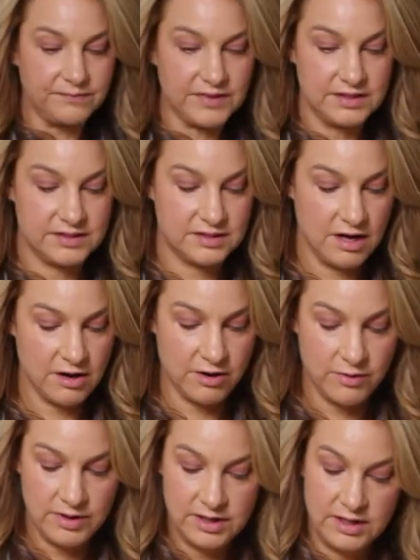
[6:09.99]

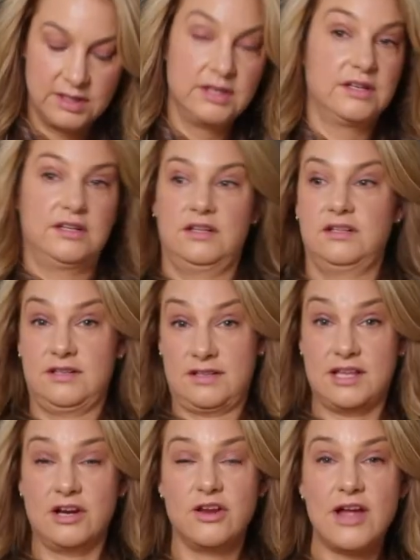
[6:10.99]
so
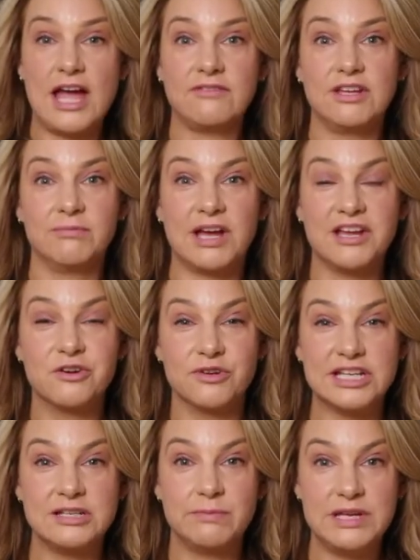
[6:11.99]
there you have it, my
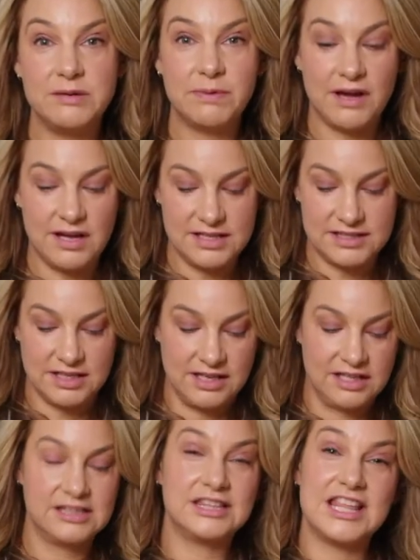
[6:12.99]
green pea pasta.